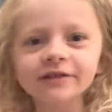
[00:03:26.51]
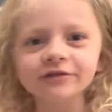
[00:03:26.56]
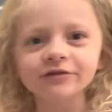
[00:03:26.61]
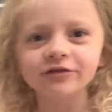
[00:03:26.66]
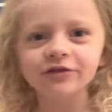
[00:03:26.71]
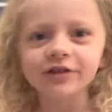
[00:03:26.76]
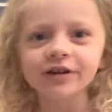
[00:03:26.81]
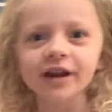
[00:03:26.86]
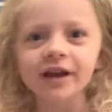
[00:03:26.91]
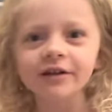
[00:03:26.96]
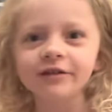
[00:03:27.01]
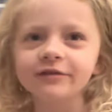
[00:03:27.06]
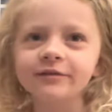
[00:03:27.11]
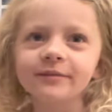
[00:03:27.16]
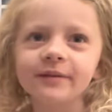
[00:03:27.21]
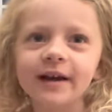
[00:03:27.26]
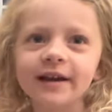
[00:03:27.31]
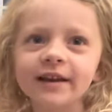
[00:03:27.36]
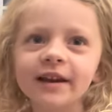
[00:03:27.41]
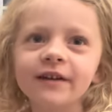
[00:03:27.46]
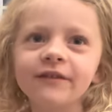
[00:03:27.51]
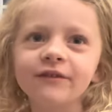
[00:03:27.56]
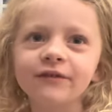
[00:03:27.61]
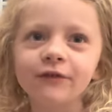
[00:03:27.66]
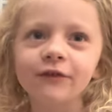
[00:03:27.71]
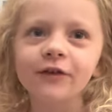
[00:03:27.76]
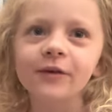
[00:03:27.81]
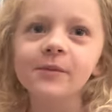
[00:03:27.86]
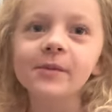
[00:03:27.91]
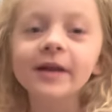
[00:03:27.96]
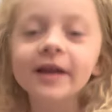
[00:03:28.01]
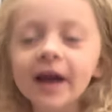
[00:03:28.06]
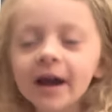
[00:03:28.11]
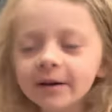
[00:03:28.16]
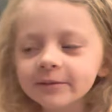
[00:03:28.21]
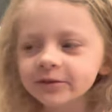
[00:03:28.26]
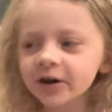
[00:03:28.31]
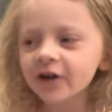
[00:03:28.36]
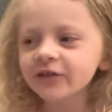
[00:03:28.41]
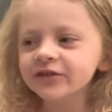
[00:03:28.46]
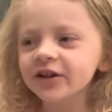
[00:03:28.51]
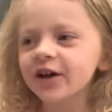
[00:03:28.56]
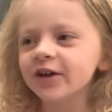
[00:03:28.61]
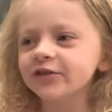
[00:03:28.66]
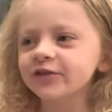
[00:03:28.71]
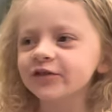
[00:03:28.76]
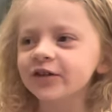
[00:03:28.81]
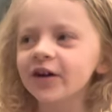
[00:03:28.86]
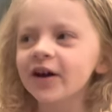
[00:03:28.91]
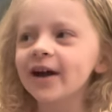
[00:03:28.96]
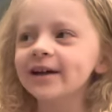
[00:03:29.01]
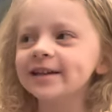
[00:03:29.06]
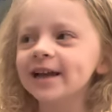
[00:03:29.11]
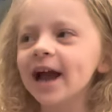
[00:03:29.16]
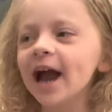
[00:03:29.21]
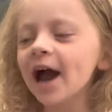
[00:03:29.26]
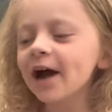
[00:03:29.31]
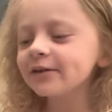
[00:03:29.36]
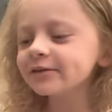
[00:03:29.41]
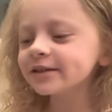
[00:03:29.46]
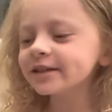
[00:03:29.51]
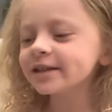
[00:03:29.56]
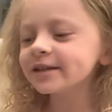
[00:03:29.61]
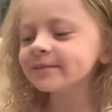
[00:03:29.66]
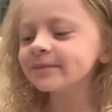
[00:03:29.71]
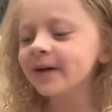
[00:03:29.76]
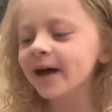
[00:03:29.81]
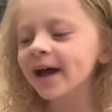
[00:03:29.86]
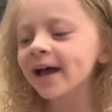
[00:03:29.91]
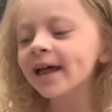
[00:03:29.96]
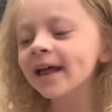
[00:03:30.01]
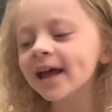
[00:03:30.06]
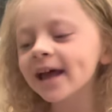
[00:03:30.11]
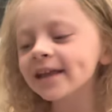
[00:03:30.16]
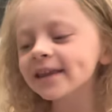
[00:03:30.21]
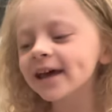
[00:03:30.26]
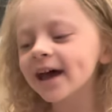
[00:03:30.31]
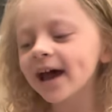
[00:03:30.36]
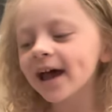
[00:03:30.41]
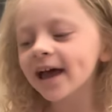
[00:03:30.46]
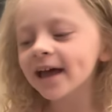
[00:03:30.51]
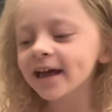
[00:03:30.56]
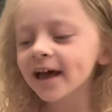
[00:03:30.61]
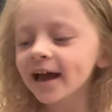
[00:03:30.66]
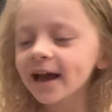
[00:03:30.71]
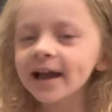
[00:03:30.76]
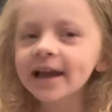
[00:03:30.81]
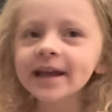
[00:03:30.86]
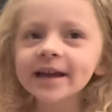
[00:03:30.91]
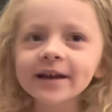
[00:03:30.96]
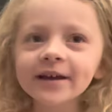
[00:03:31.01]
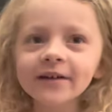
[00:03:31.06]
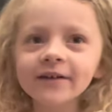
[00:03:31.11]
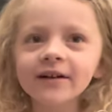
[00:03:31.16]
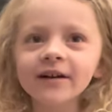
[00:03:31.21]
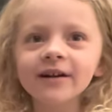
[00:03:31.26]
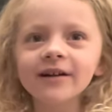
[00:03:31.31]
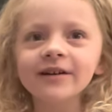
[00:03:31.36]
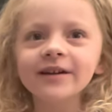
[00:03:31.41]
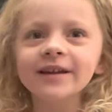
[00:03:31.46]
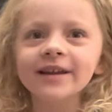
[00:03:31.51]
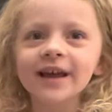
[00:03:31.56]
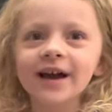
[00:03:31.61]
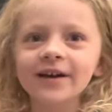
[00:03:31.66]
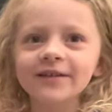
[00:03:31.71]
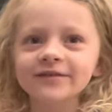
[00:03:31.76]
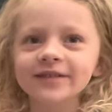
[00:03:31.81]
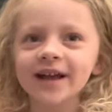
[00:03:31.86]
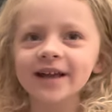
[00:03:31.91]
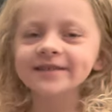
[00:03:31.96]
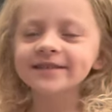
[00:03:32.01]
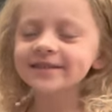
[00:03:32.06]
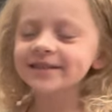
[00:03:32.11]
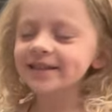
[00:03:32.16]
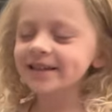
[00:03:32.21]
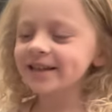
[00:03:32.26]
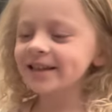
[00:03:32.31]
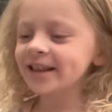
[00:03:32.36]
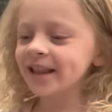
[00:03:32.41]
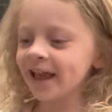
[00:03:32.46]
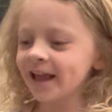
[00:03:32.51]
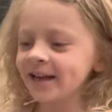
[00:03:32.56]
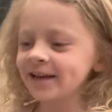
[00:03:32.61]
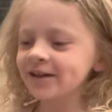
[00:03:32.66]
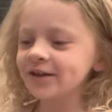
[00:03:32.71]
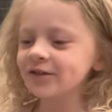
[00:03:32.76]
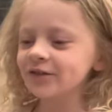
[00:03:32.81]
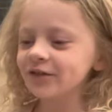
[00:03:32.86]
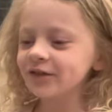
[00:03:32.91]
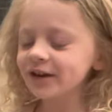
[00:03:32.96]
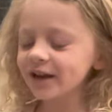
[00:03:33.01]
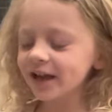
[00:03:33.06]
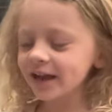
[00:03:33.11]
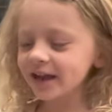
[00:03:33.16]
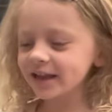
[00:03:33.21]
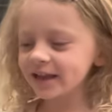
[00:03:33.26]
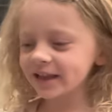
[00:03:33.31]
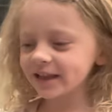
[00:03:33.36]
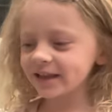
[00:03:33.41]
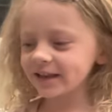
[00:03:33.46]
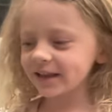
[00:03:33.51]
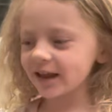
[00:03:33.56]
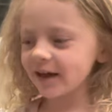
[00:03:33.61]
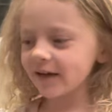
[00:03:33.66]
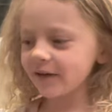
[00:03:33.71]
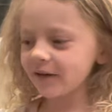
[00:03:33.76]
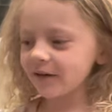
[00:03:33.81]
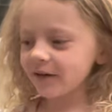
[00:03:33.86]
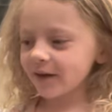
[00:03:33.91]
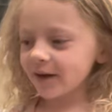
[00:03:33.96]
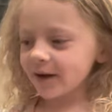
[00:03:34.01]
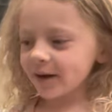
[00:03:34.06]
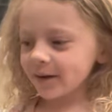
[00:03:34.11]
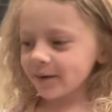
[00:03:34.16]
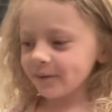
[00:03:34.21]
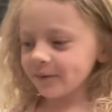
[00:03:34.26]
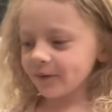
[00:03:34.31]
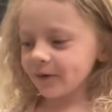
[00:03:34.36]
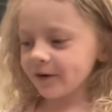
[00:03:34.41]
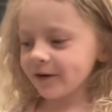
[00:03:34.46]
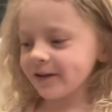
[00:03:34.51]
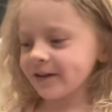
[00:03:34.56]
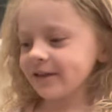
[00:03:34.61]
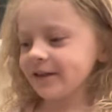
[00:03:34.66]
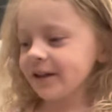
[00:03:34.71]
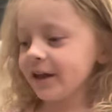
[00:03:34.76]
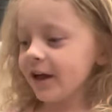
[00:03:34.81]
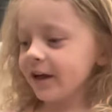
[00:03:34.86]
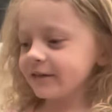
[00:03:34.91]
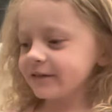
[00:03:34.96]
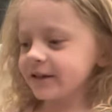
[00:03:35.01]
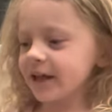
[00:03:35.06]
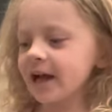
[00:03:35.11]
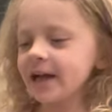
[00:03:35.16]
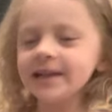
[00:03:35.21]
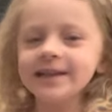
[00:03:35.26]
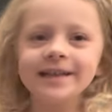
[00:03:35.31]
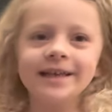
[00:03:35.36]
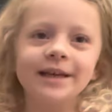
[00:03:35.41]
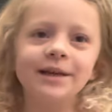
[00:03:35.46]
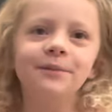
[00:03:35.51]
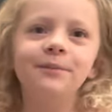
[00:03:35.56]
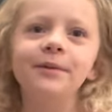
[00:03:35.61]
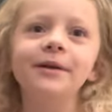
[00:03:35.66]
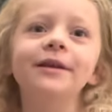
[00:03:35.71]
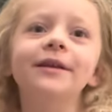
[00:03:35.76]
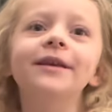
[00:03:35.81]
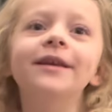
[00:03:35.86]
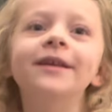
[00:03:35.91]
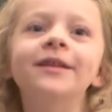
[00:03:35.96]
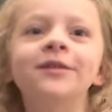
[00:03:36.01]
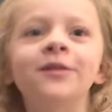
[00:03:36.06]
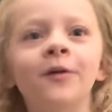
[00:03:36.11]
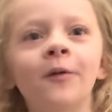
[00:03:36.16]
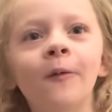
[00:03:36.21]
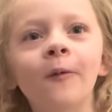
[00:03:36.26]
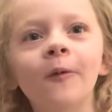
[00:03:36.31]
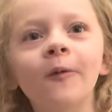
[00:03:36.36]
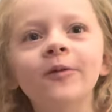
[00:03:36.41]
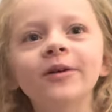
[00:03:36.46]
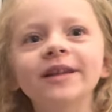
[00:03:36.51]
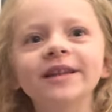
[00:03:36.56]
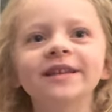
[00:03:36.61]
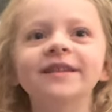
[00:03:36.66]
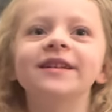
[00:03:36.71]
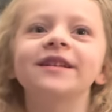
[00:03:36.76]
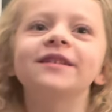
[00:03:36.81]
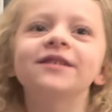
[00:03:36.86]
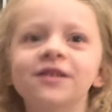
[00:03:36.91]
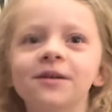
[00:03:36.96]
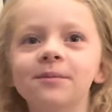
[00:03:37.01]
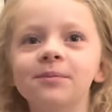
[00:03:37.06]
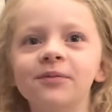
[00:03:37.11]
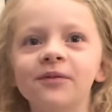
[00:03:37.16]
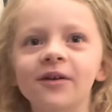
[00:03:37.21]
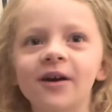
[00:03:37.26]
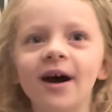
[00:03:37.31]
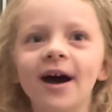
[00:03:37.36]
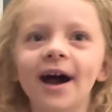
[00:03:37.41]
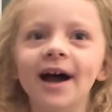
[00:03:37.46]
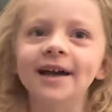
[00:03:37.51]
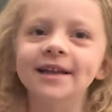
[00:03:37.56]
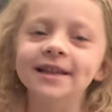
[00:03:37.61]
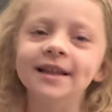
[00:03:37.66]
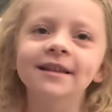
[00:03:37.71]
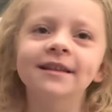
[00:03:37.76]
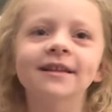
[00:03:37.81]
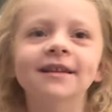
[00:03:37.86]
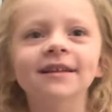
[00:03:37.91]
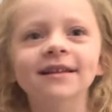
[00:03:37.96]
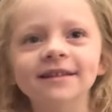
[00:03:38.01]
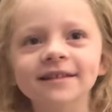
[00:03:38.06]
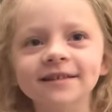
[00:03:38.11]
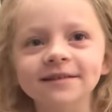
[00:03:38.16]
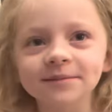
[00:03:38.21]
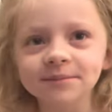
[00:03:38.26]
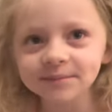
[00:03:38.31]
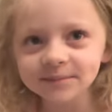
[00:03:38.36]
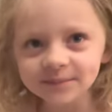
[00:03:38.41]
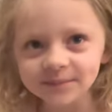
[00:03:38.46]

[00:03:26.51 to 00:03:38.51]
and Brene will buy that for me. Because I was like, I want to buy it. And I was asking Nan and Brene, and they give me toys and surprises.